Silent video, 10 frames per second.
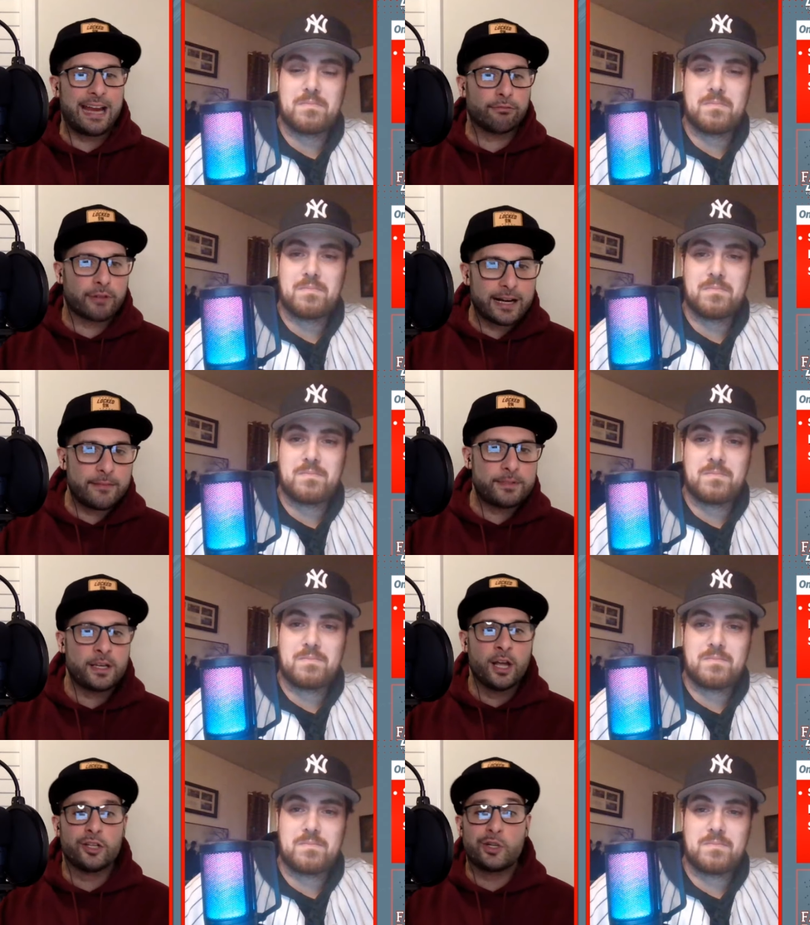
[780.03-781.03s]
Speaker 1: eight ribs,
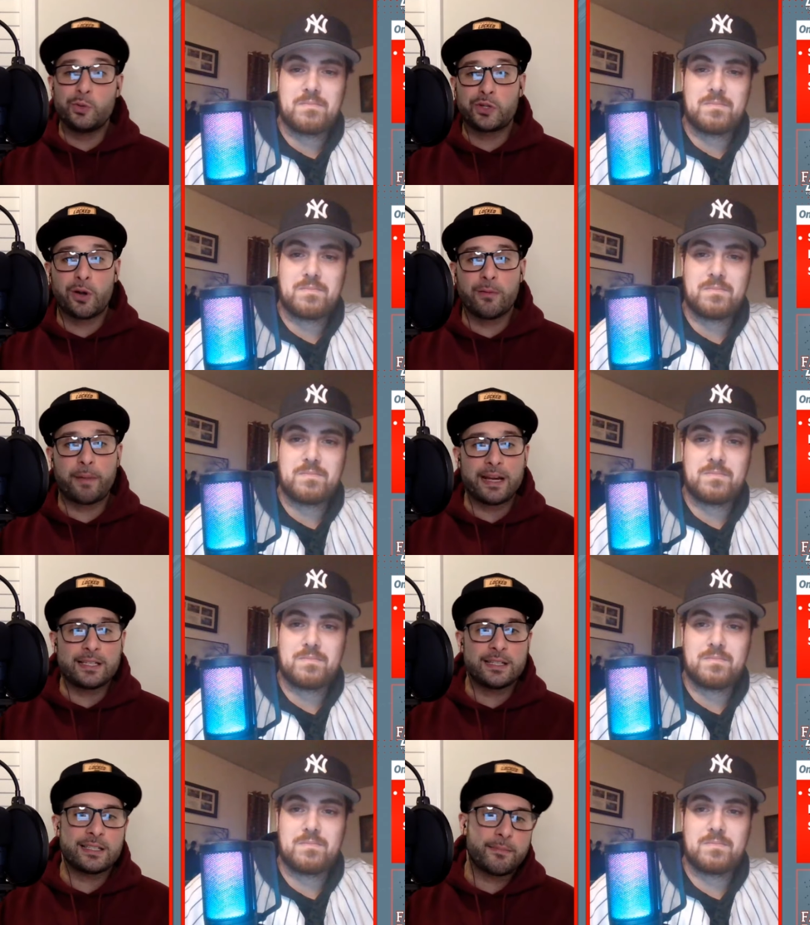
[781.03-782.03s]
two stolen
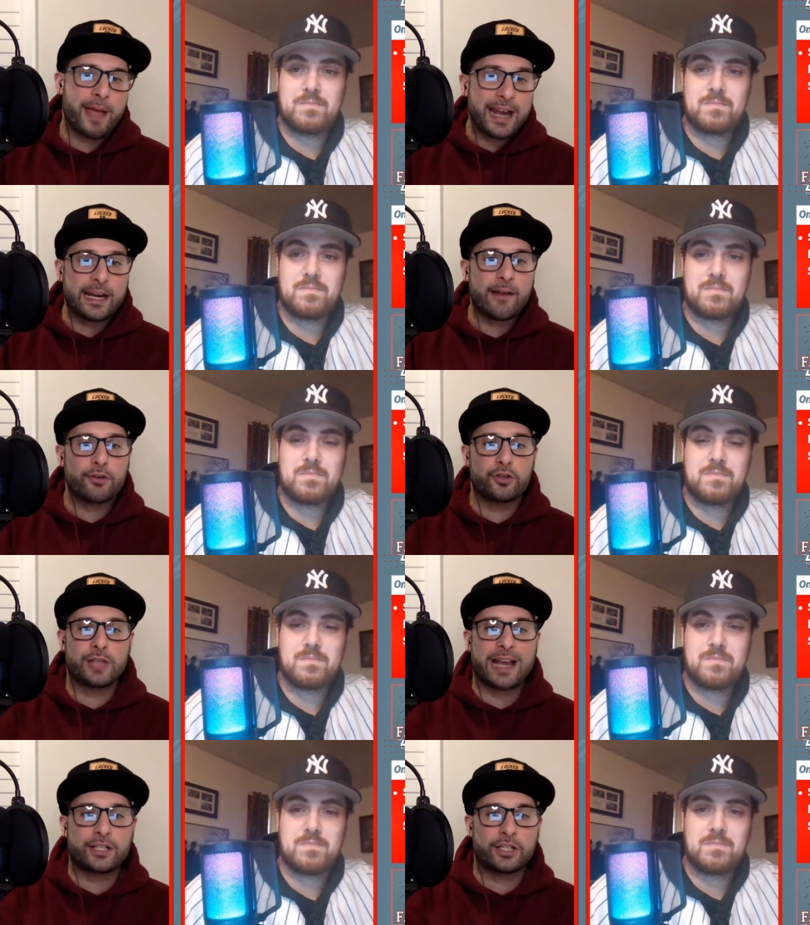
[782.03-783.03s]
bases. The batting average was
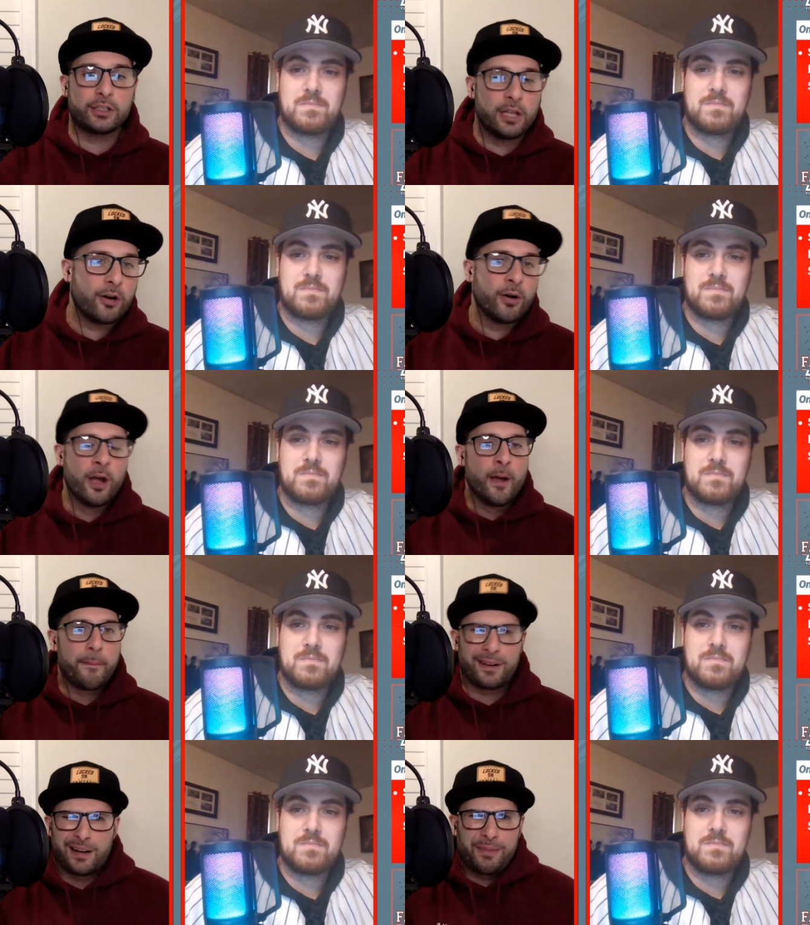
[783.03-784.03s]
actually low,
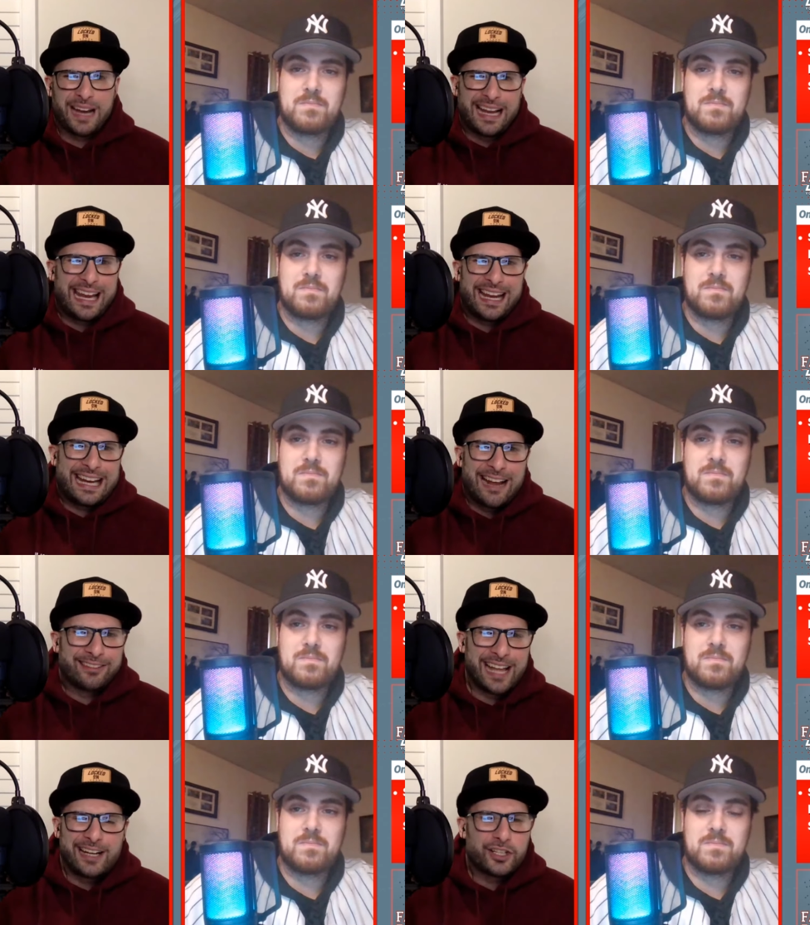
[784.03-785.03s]
but I mean, I can't count
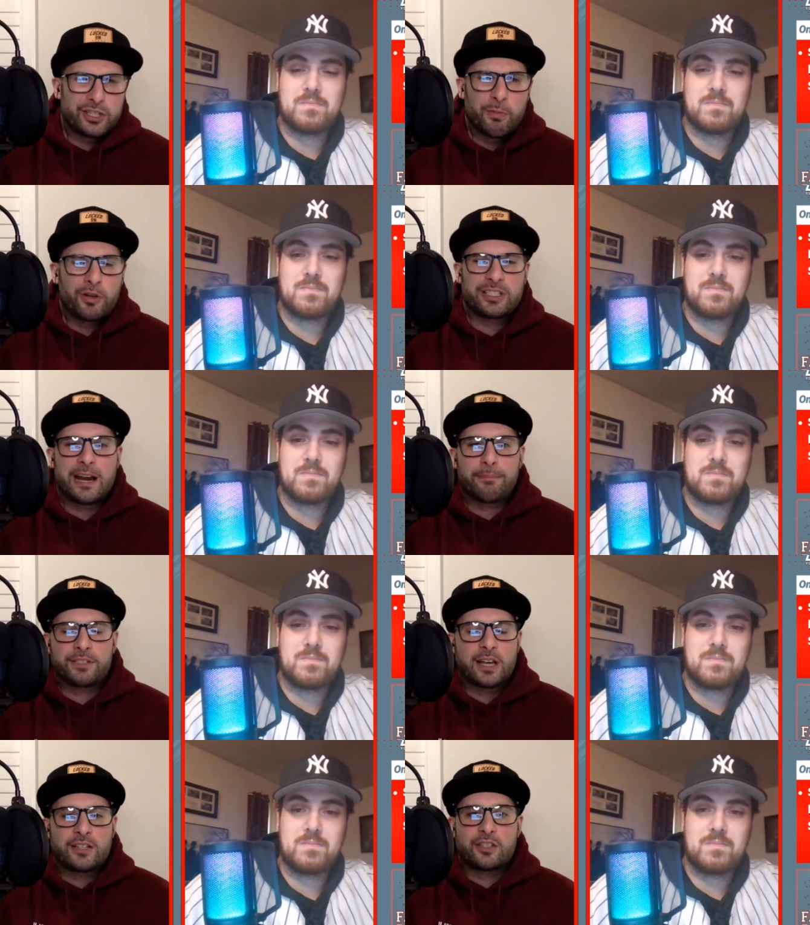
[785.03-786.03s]
that in a small sample
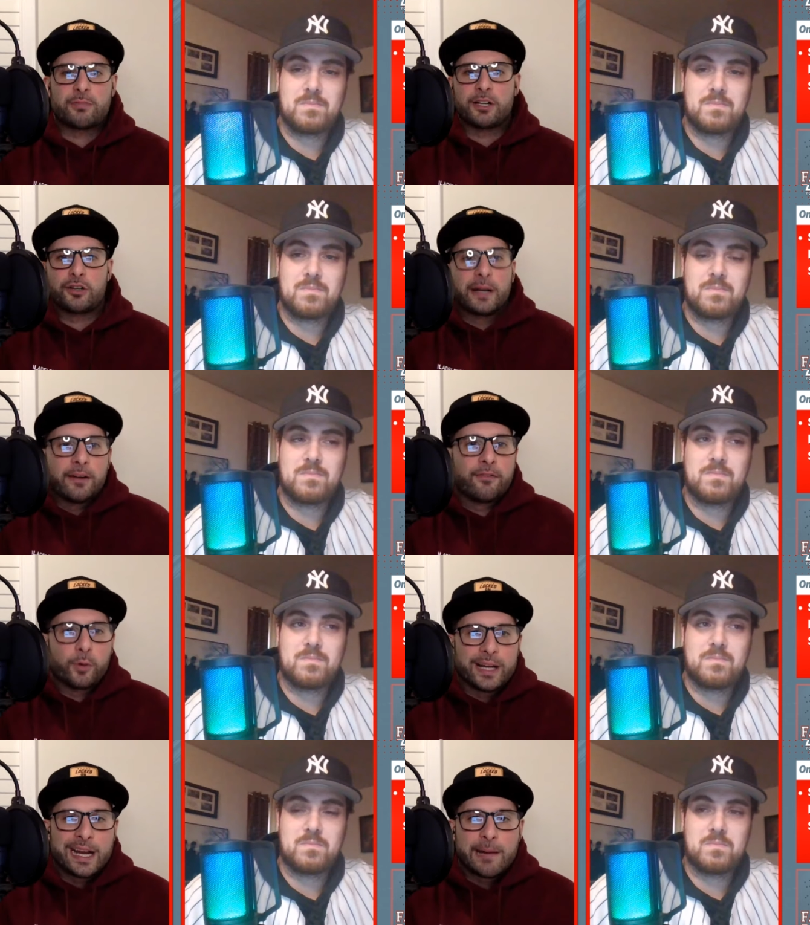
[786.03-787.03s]
size of spring training of
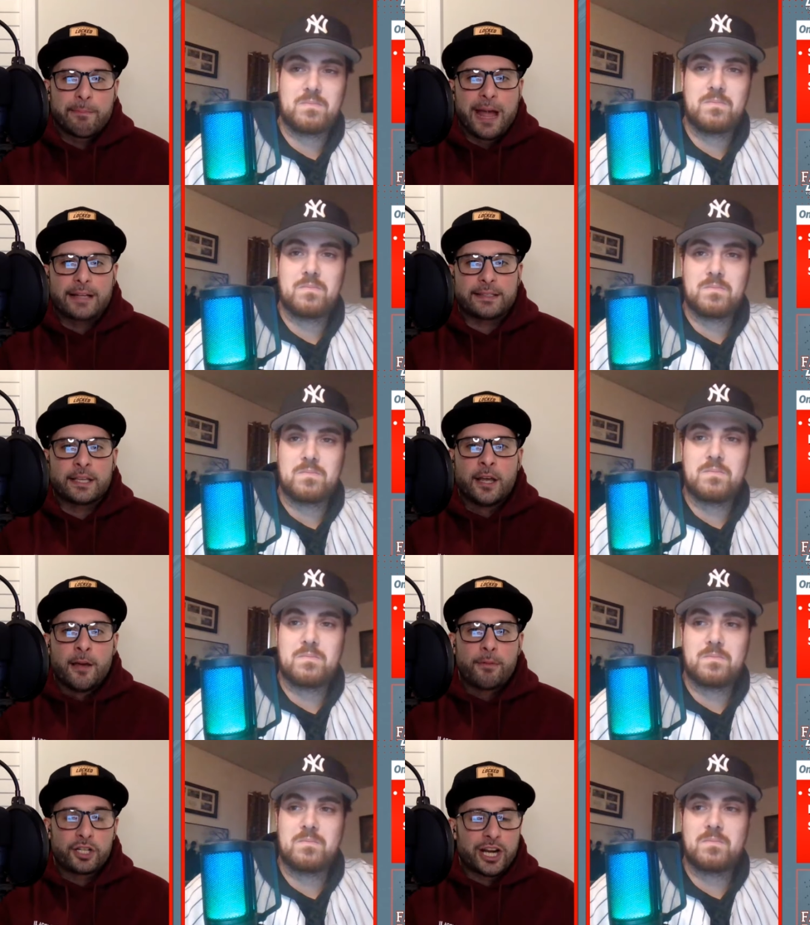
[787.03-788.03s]
48 at bats.
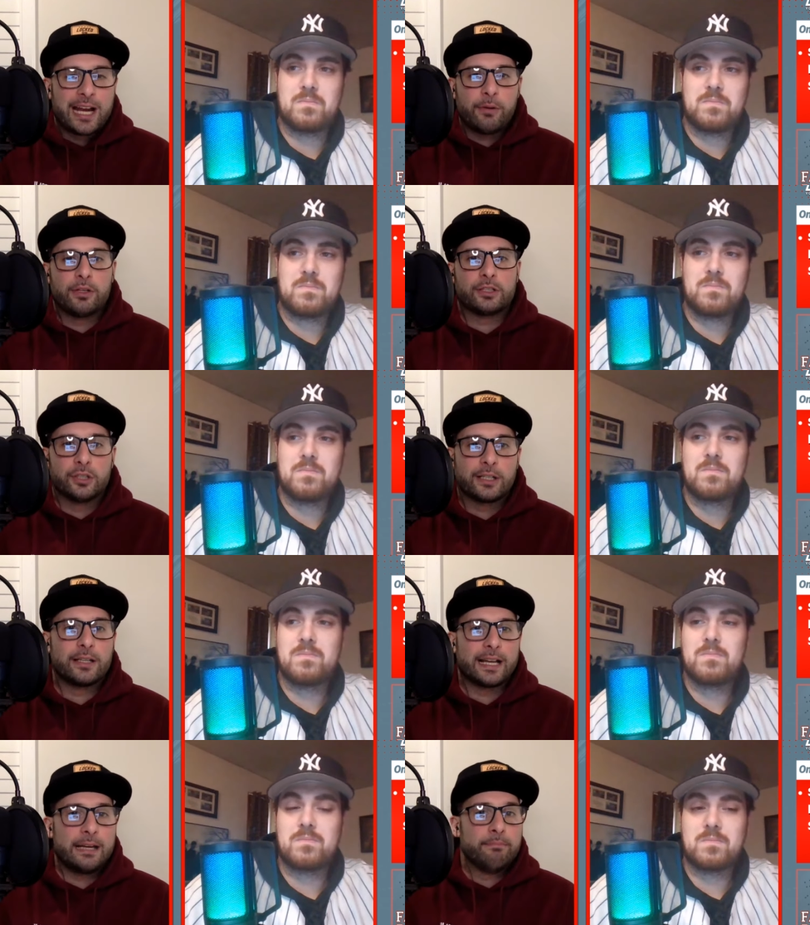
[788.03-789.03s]
But Schanuel is looking
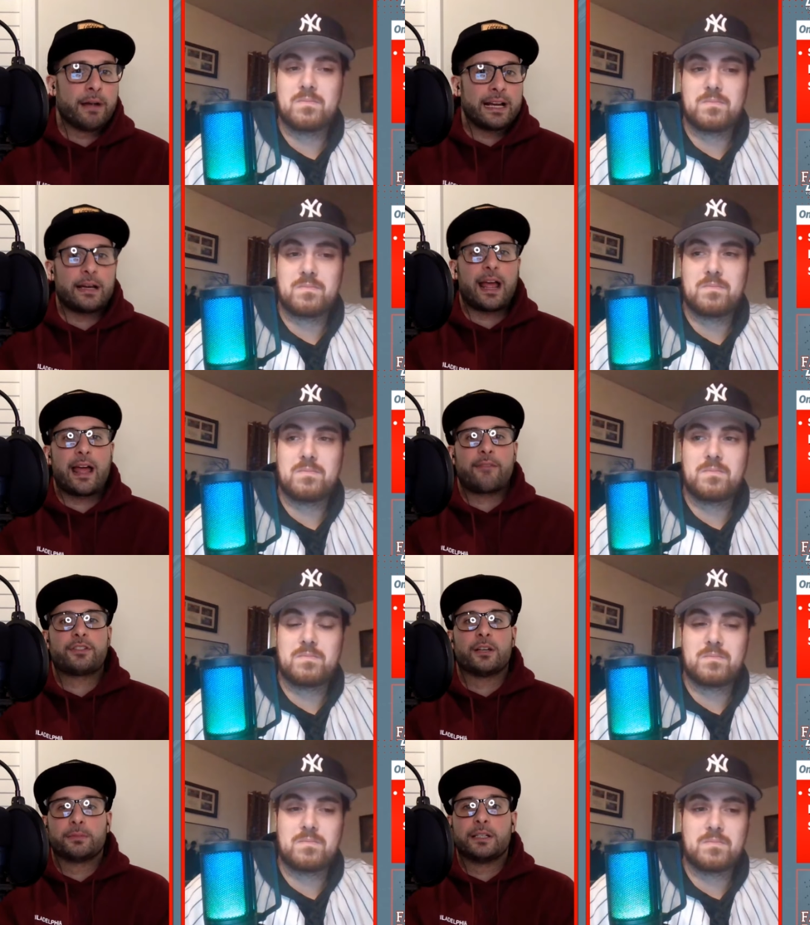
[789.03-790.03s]
like he might have
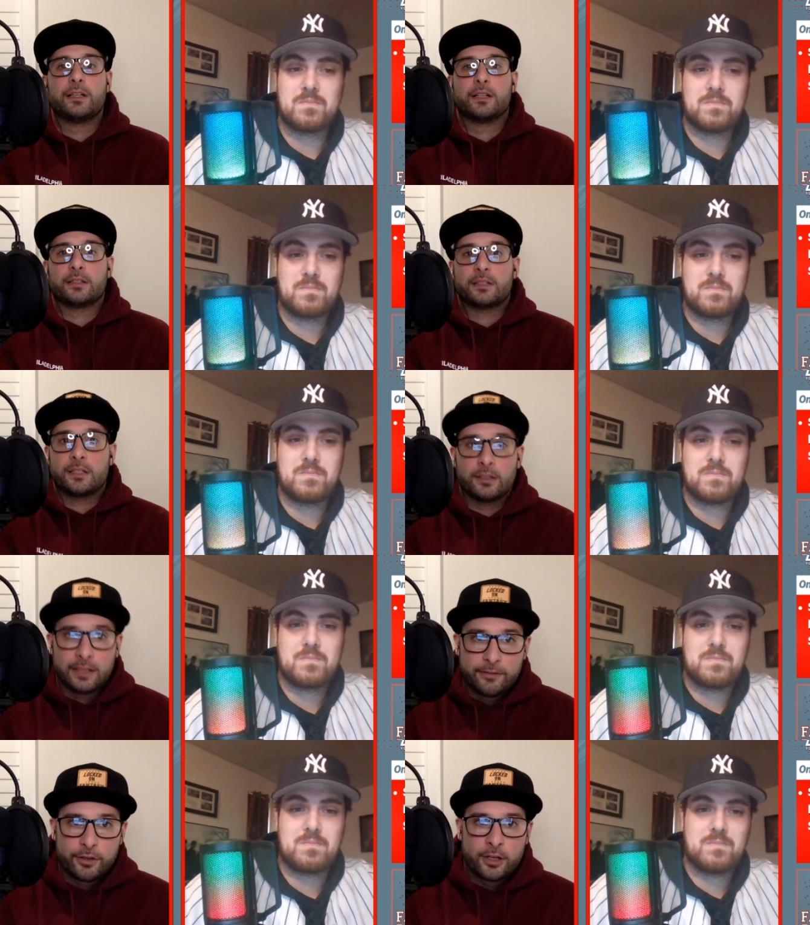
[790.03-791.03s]
something to, to
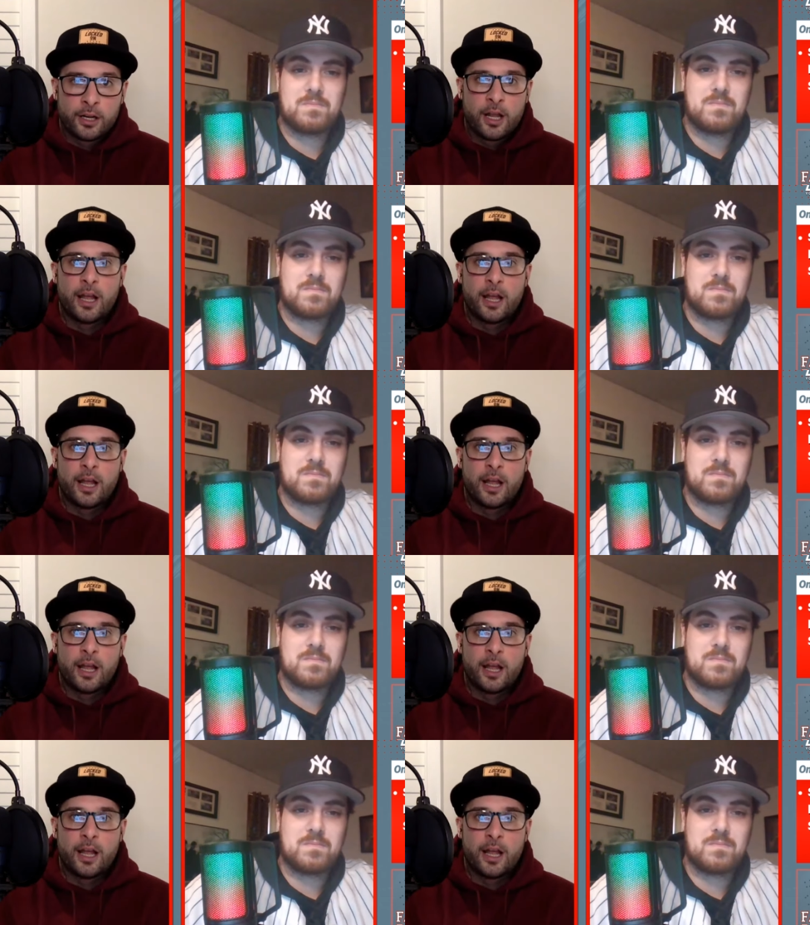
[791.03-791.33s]
deliver,